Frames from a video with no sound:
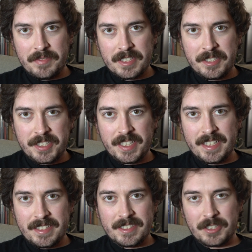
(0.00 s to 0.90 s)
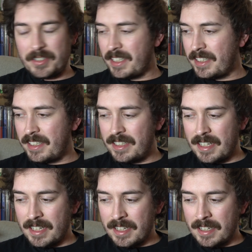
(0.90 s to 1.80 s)
even a scene during
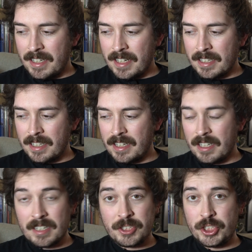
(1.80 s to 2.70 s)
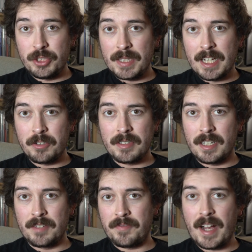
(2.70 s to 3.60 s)
a shootout,
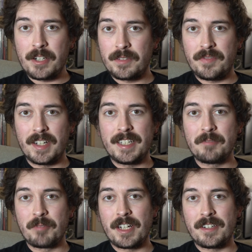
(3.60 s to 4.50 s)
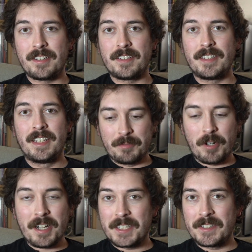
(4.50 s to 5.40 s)
a firefight, where
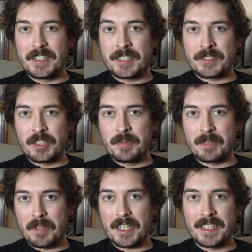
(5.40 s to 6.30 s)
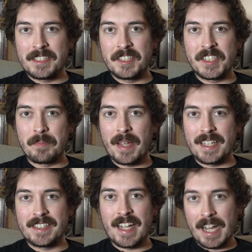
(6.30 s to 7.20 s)
Walker and his troops walk into this
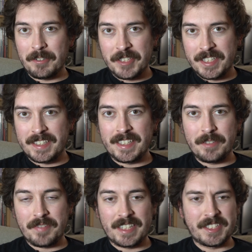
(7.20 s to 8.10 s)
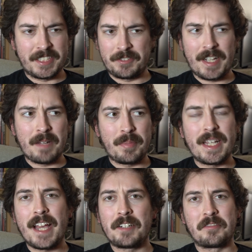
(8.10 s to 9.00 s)
abandoned house and he finds this grand
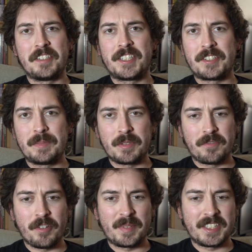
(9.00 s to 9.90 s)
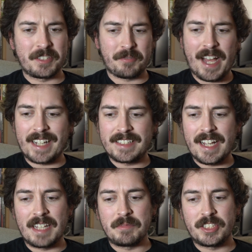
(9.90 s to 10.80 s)
piano and starts performing this
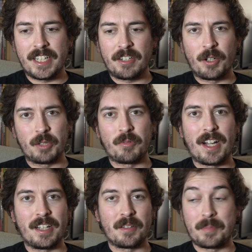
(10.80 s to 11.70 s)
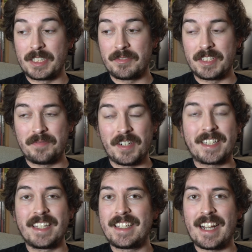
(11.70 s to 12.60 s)
ragtime jig. All the while, a bunch of his
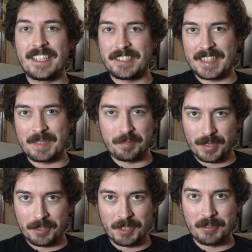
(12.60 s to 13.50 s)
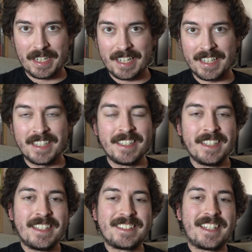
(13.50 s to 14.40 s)
fucking guys are getting blown away.
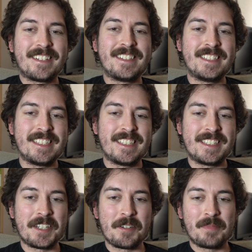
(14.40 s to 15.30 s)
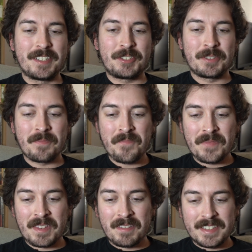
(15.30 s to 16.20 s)
There is just so much
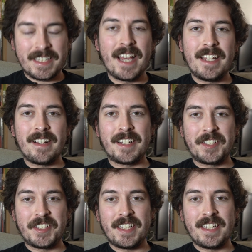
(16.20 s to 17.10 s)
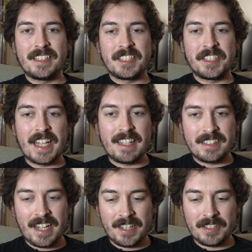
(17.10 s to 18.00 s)
chaos in the
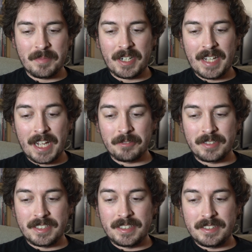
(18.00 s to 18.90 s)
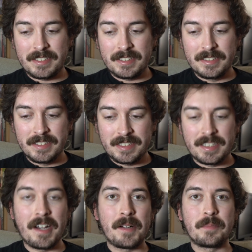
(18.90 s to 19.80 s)
satire about how
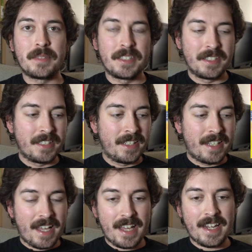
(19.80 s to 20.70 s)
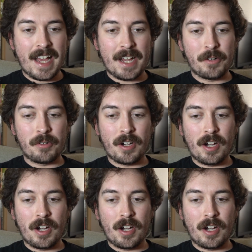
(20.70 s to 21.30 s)
dumb and how